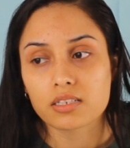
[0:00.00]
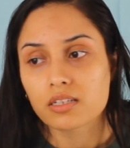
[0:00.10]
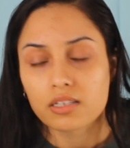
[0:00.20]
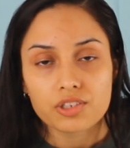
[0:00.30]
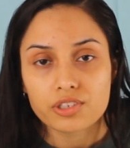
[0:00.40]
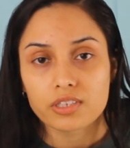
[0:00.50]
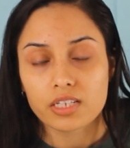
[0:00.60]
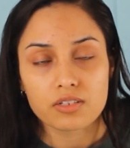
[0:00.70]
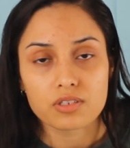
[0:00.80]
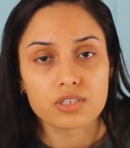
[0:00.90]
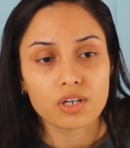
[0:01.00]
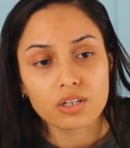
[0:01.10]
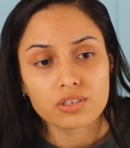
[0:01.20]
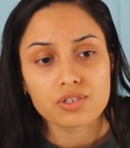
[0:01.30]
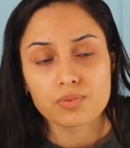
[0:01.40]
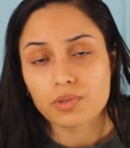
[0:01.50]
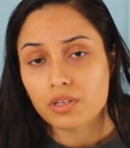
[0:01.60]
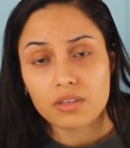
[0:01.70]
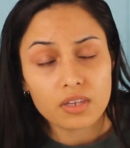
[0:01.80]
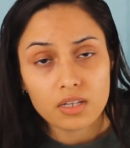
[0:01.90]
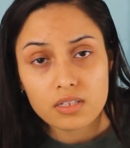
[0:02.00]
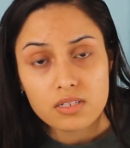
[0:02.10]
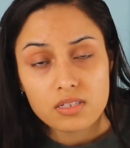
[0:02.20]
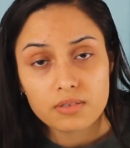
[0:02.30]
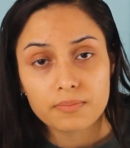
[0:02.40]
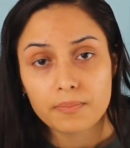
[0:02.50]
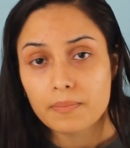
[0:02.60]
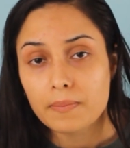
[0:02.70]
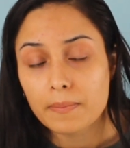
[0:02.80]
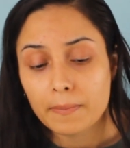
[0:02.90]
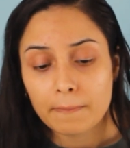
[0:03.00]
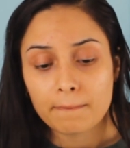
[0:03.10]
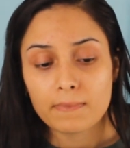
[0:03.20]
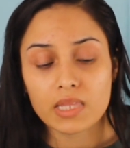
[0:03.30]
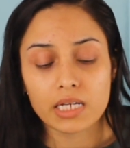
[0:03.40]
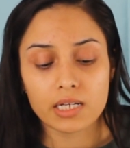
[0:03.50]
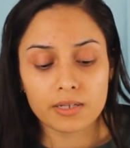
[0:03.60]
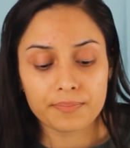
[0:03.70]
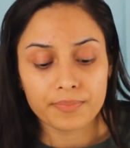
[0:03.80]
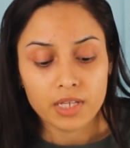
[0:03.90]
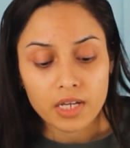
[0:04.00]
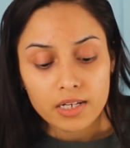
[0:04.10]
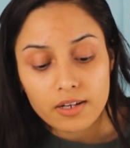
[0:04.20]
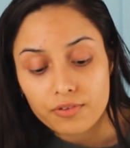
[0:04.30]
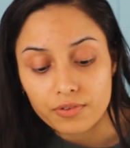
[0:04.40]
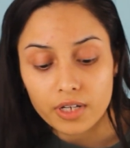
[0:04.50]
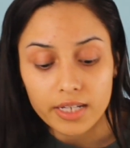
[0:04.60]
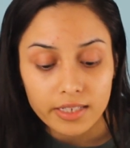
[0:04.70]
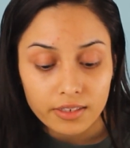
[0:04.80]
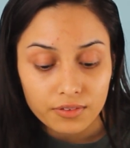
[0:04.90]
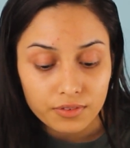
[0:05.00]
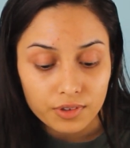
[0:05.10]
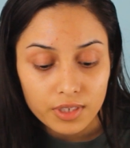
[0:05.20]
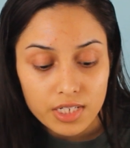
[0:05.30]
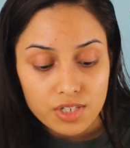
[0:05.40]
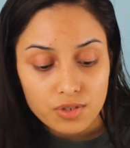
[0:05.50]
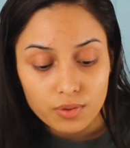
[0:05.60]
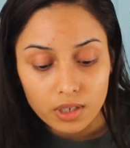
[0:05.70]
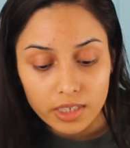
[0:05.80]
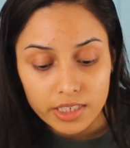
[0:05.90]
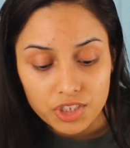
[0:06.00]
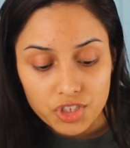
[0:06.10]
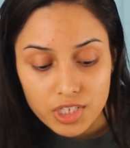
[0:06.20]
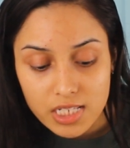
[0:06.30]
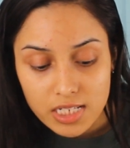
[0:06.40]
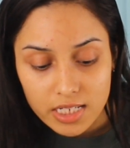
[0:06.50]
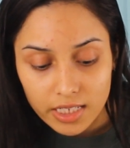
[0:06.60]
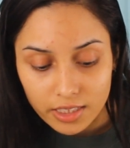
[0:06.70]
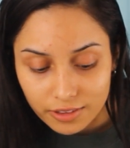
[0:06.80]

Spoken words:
$100,000 worth of things. Now for any of you guys who are interested,